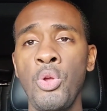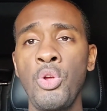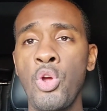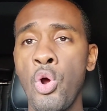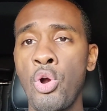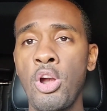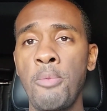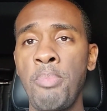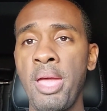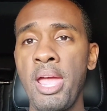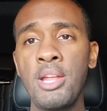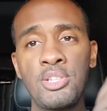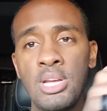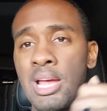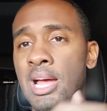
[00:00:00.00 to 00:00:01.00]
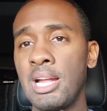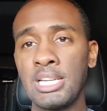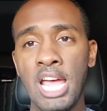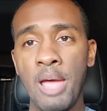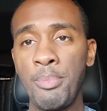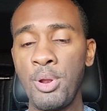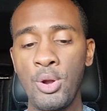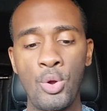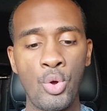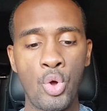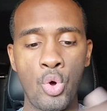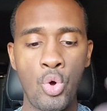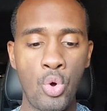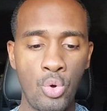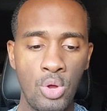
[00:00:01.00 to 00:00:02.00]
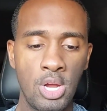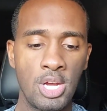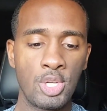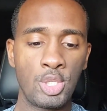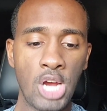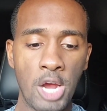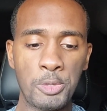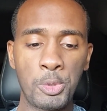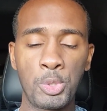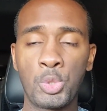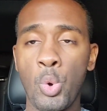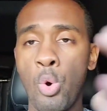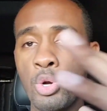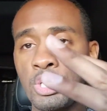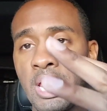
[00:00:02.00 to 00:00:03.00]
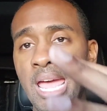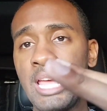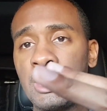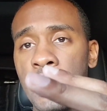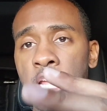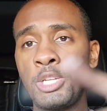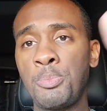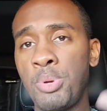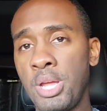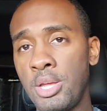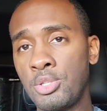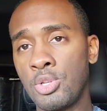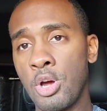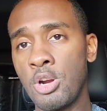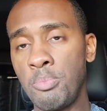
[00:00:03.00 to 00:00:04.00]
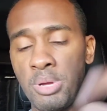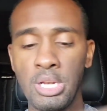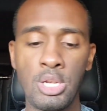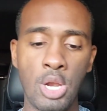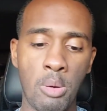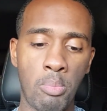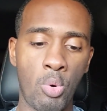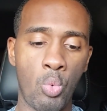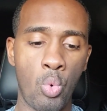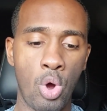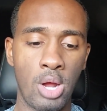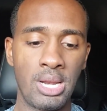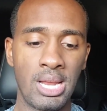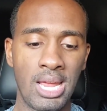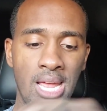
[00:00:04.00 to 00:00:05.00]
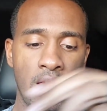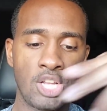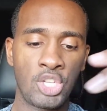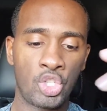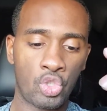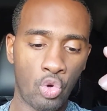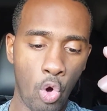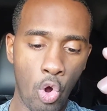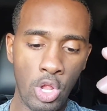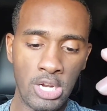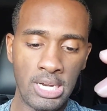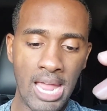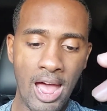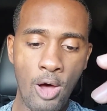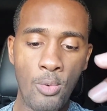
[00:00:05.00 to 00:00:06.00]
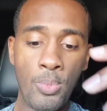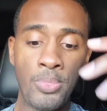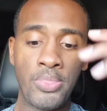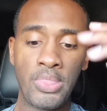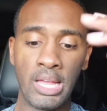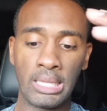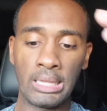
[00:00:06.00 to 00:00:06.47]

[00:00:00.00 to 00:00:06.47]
Go to their page, type it in on Google. Joshua Schwartz, HHP is going to be #1. Scrolling down the